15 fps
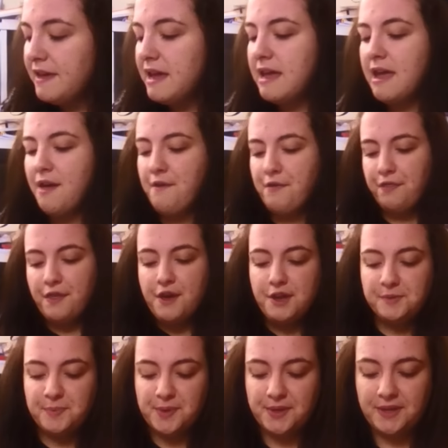The
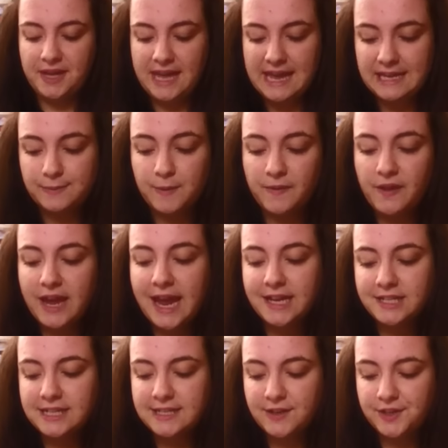third book is one that I
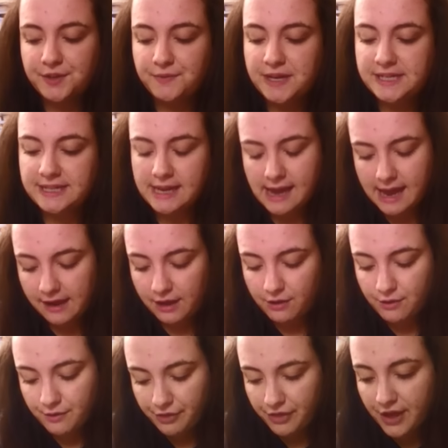actually started reading, and I
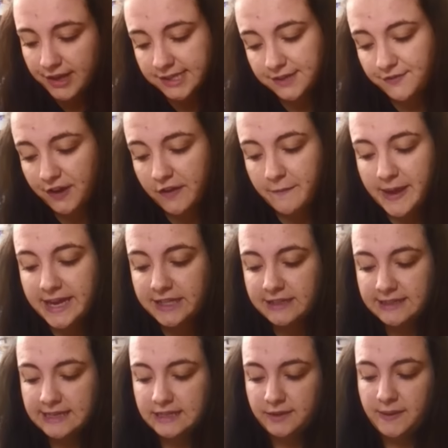got 35
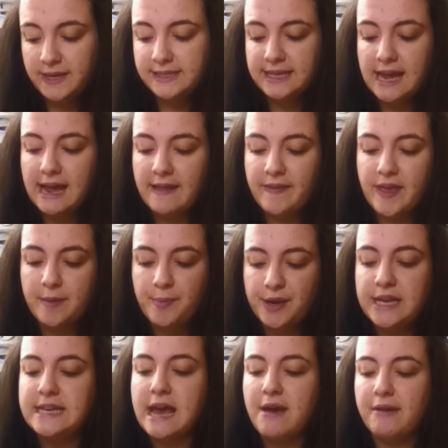pages into it and then
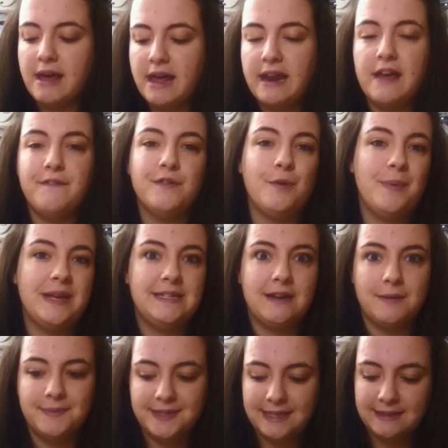put it down and have not picked
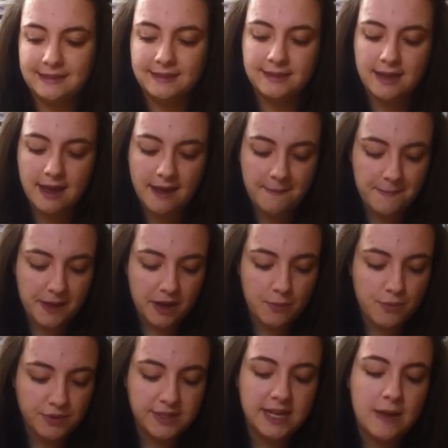it up since. And
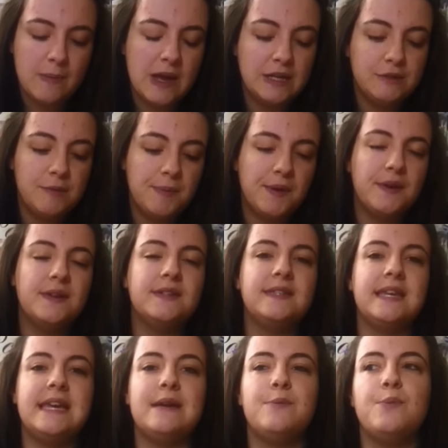I want to go back to it
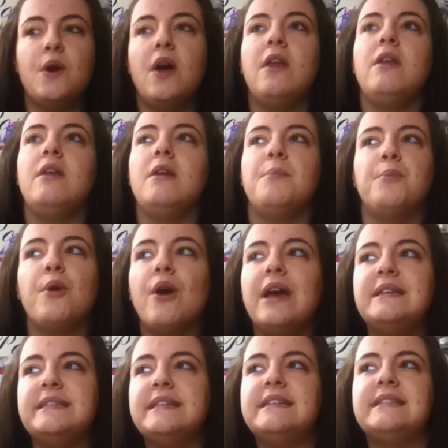because it won
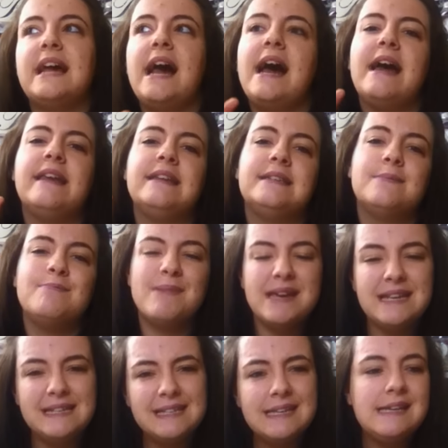prizes and it's
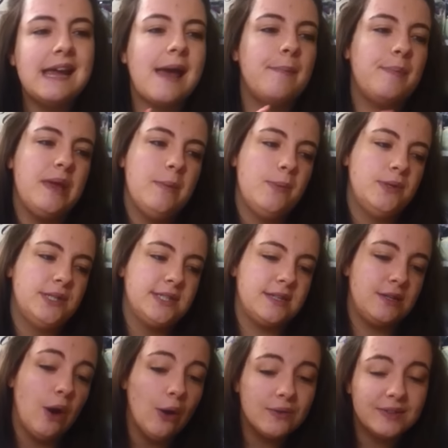amazing, and people
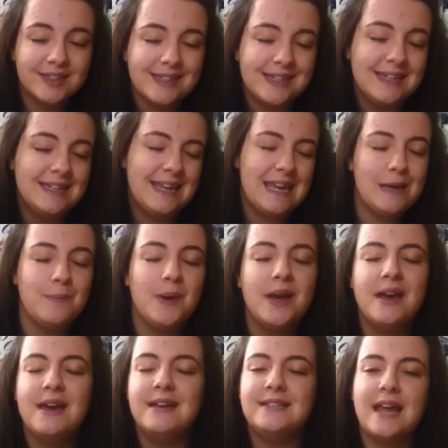just constantly keep
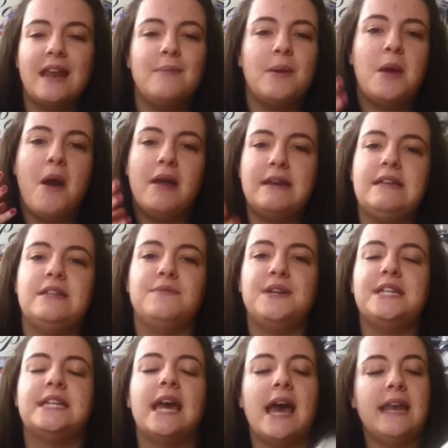telling me I need to
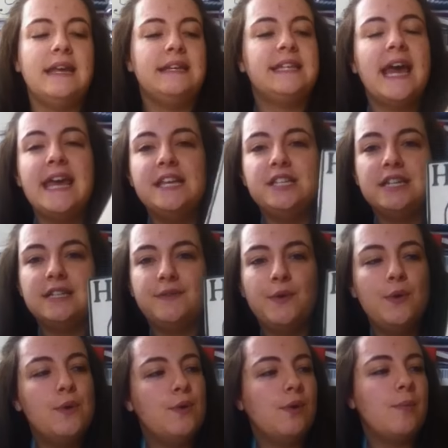read it. And it is H is
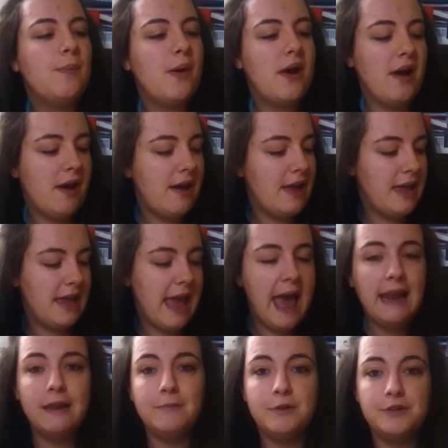for Hawk by
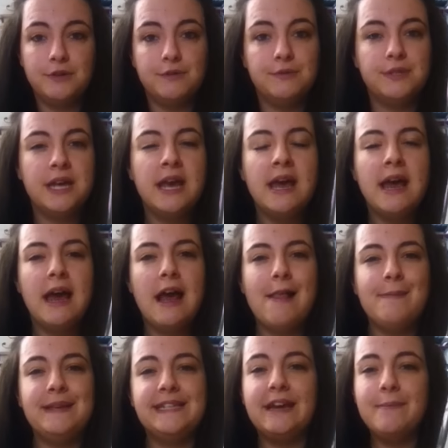Helen Macdonald.
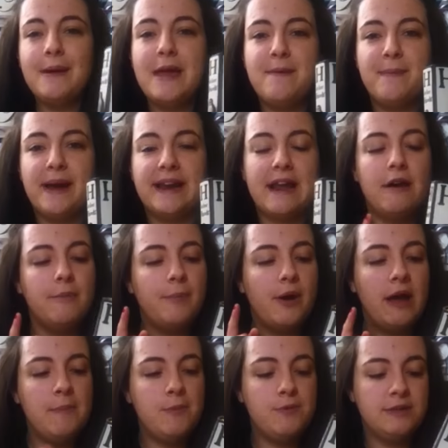It's out in paperback now,
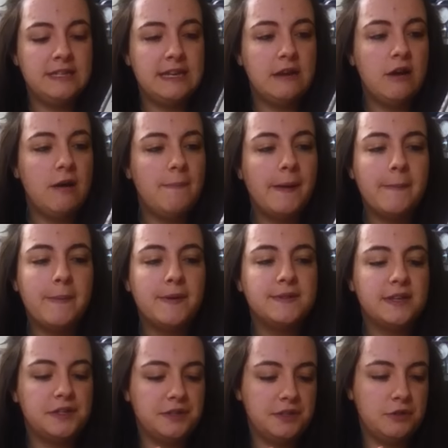but I bought it in hardback
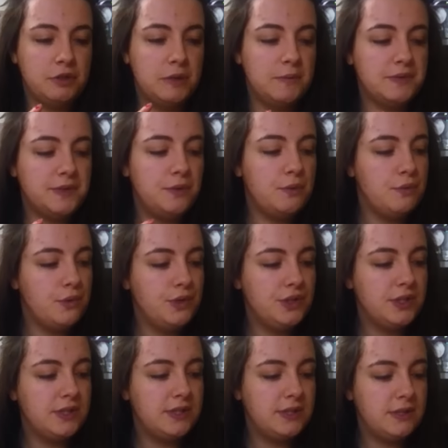because I just thought it was a
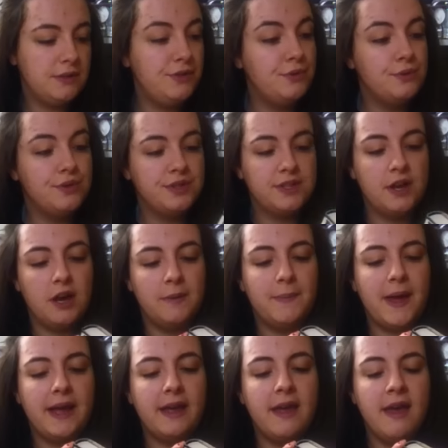gorgeous, gorgeous
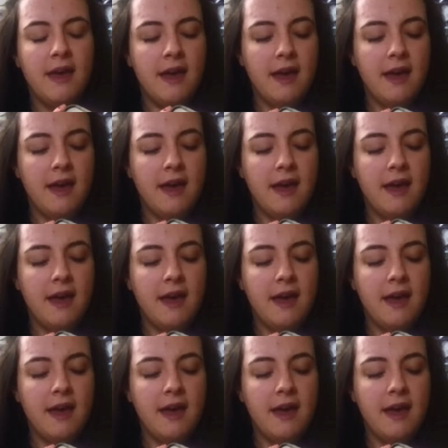hardback.